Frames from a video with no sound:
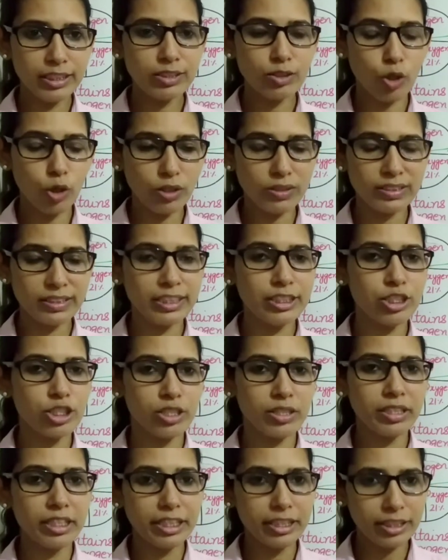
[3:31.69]
This
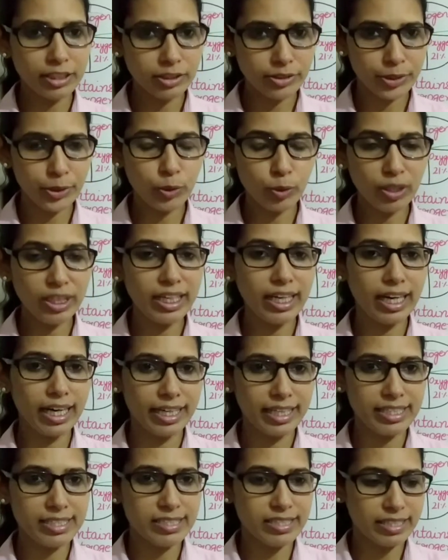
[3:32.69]
oxygen, it is
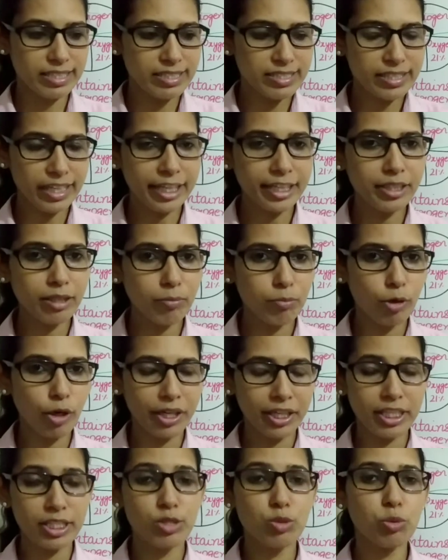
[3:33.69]
utilized inside the
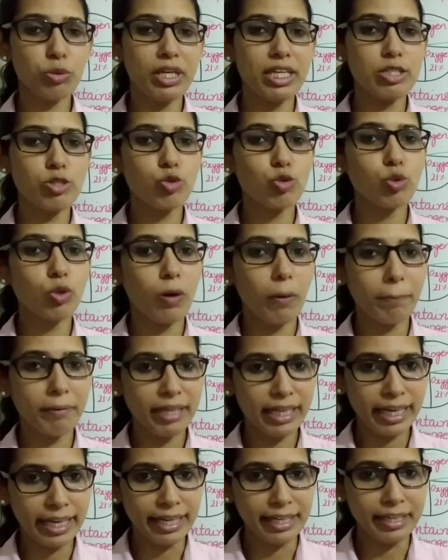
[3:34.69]
body so as to
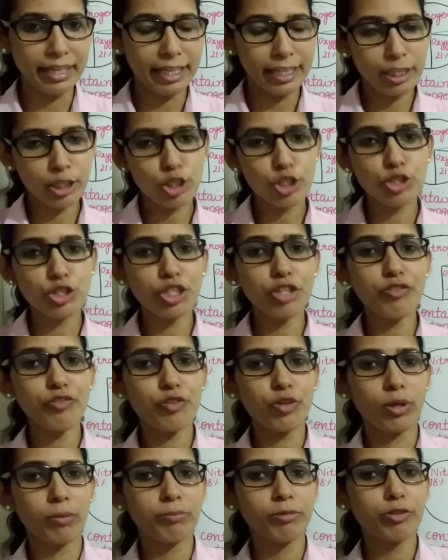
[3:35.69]
obtain
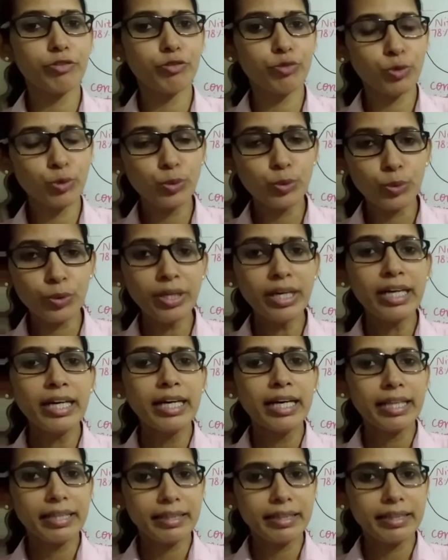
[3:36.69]
energy from the food